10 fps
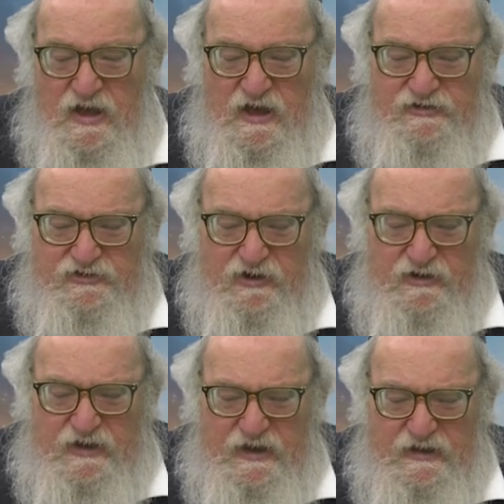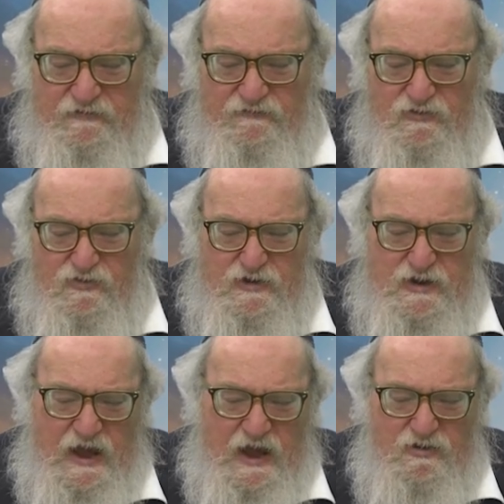asher gitfu
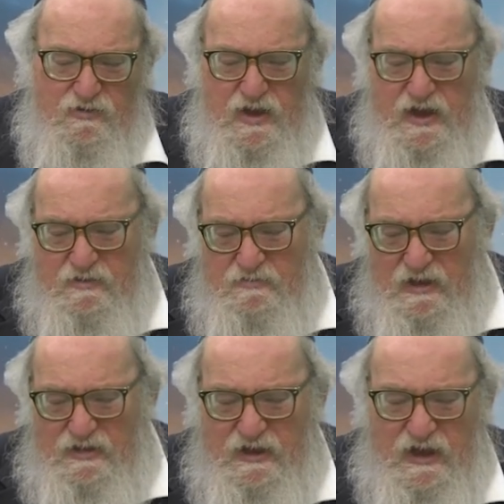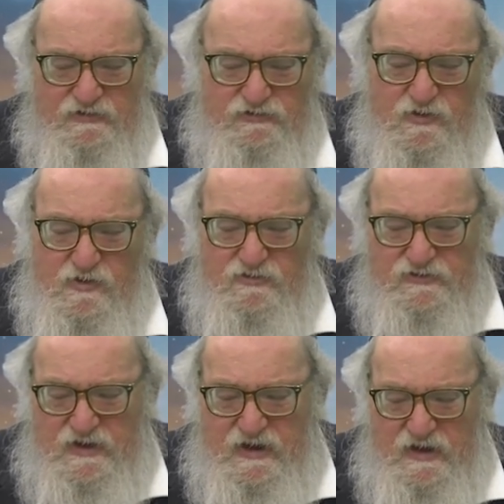narei melech
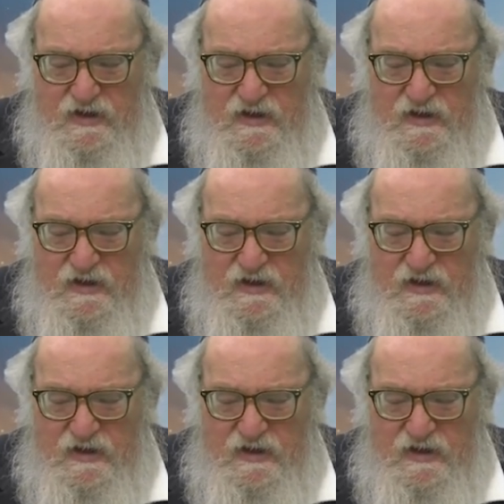Ashurosi,